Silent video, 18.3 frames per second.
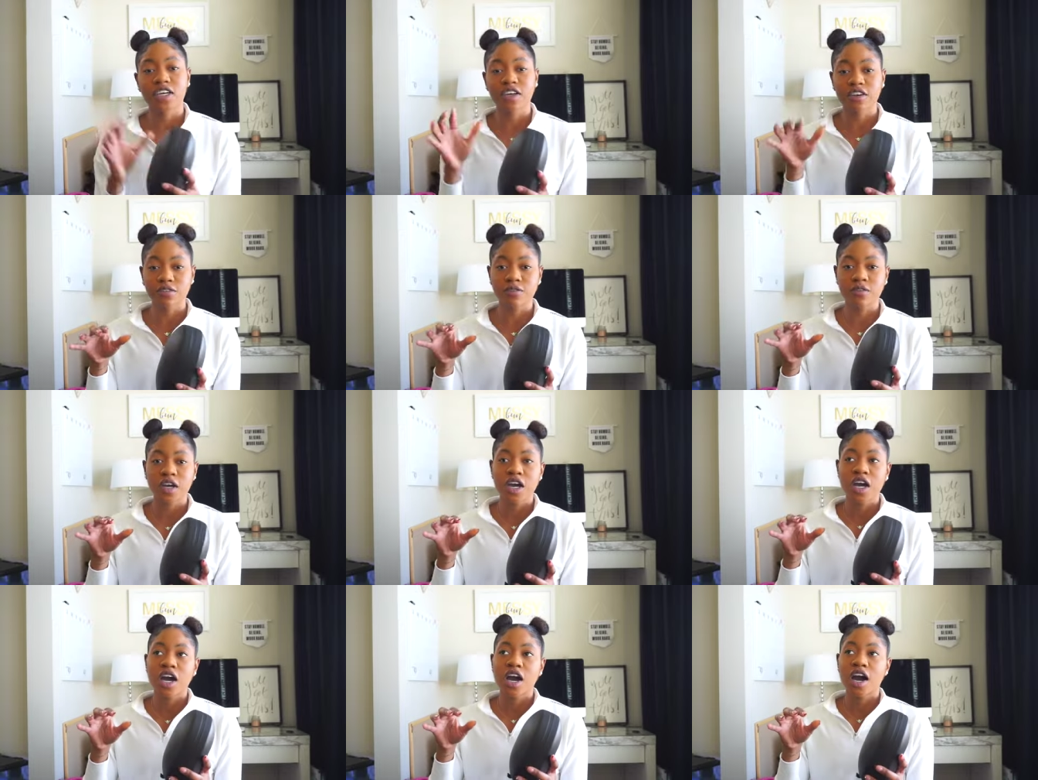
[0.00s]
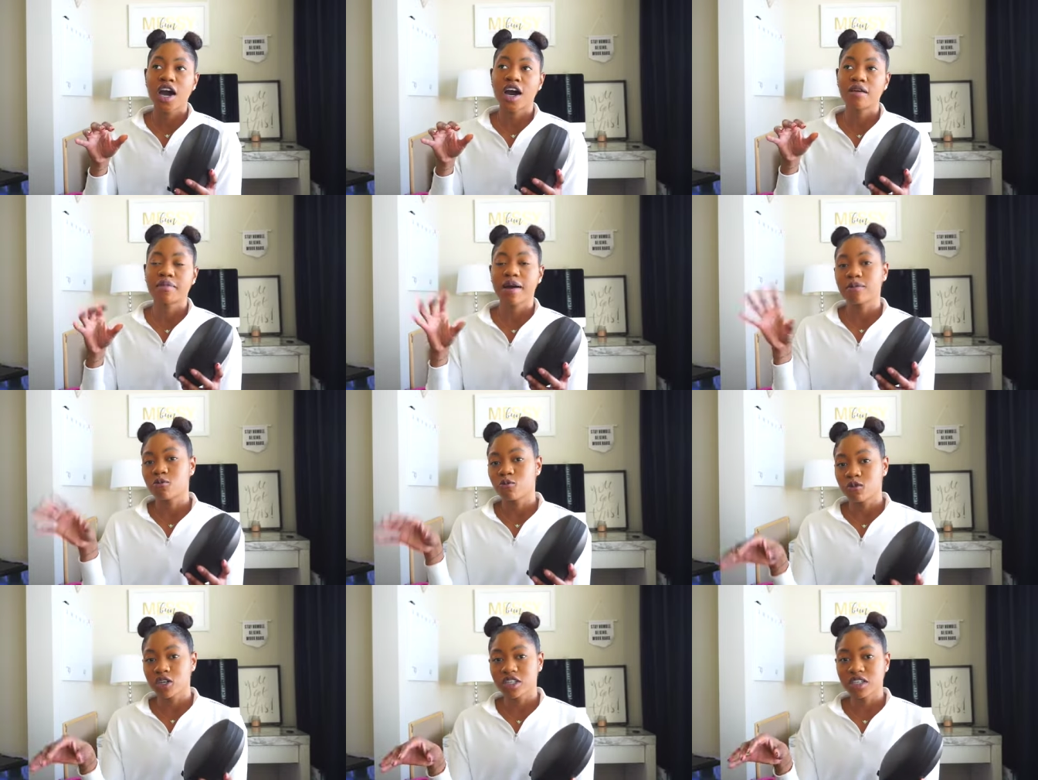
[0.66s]
if um,
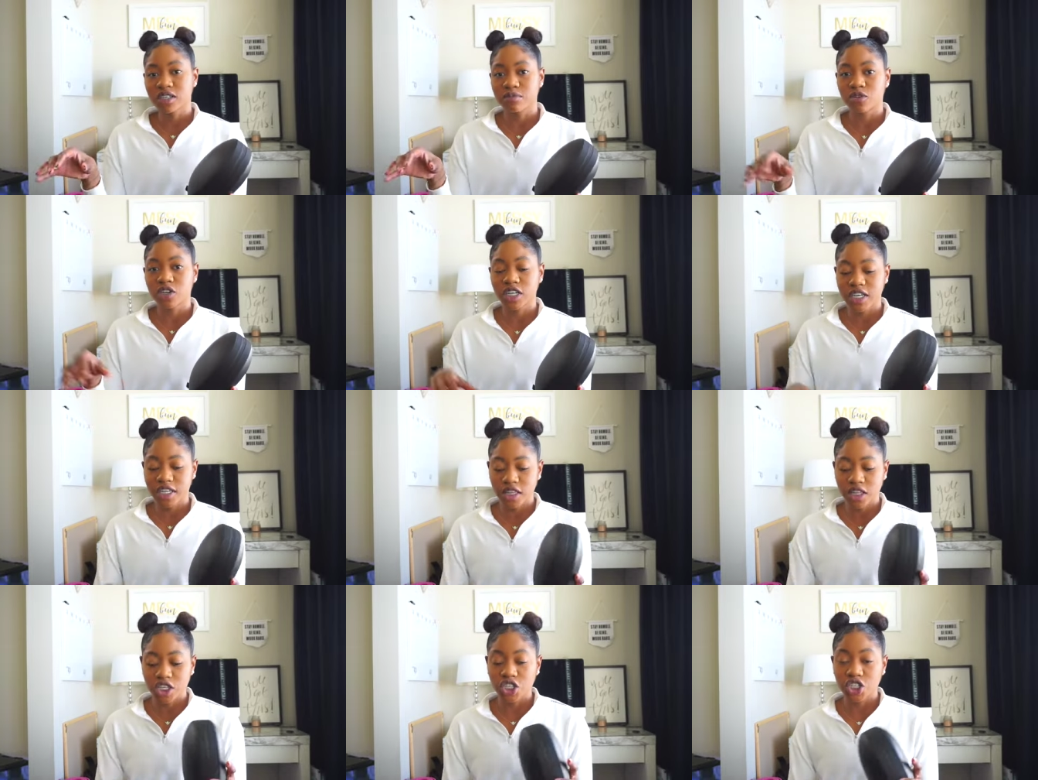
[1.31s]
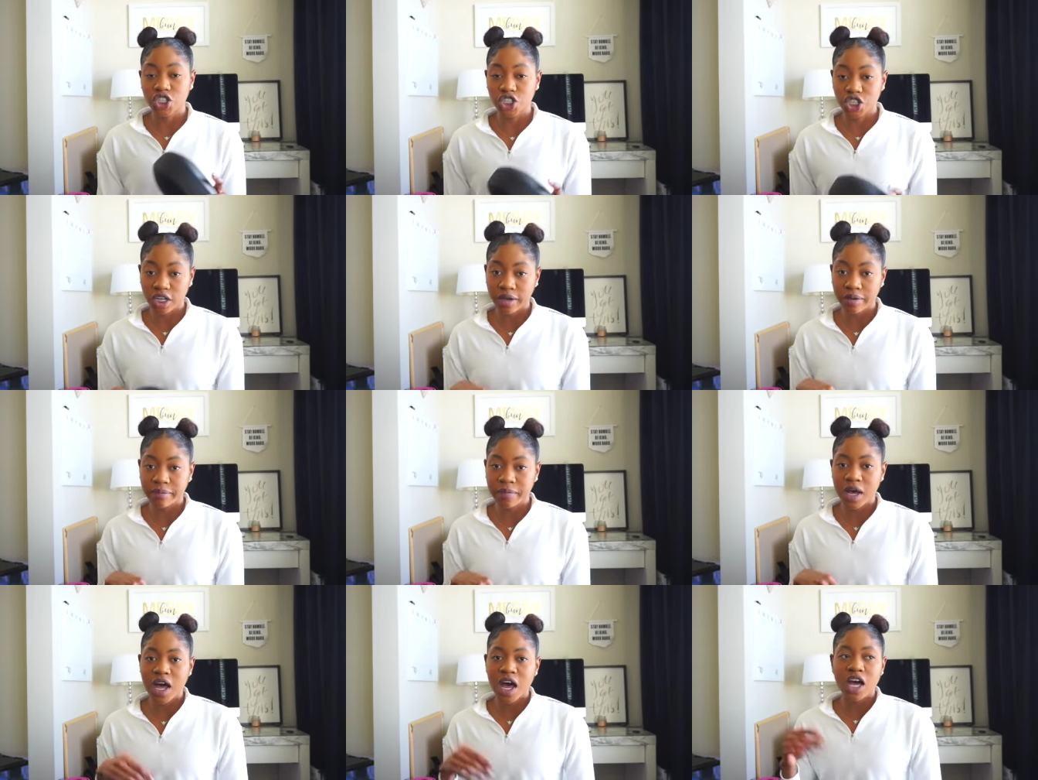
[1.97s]
i'm with someone in the gym